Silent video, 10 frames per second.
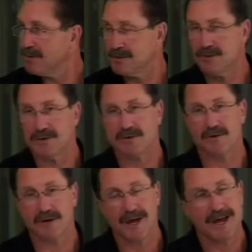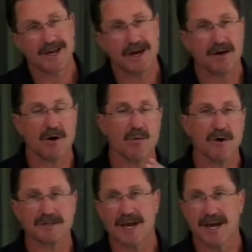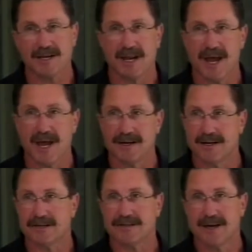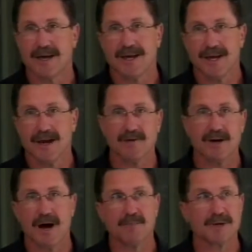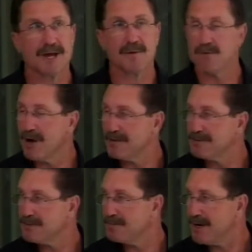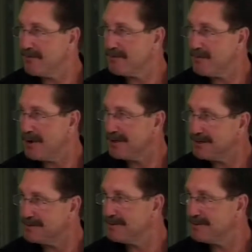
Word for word: of doing. So it kind of all works hand in hand, and it's kind of a complicated process. But after a while, it gets